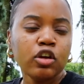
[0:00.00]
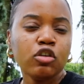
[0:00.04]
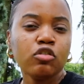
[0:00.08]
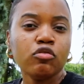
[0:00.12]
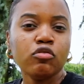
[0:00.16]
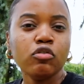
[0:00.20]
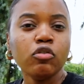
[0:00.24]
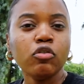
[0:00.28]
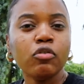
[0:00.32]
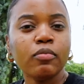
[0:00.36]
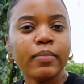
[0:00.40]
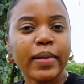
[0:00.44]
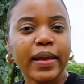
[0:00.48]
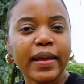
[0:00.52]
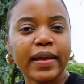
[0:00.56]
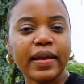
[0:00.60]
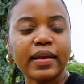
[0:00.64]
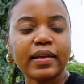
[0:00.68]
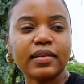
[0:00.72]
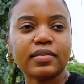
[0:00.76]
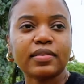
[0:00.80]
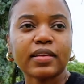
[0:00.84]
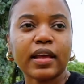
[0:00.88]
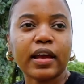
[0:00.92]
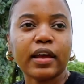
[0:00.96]

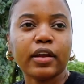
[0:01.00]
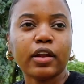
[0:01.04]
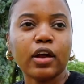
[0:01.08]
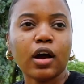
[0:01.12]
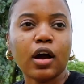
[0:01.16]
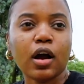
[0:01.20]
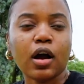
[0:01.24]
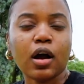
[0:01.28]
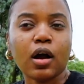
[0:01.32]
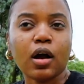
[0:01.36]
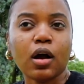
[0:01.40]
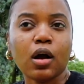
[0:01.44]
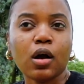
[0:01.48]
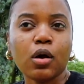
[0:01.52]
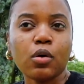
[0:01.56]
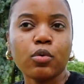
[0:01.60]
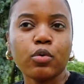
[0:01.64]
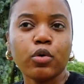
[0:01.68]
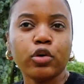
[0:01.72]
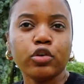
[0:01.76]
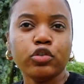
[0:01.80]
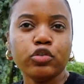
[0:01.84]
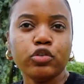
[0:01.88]
roommate and how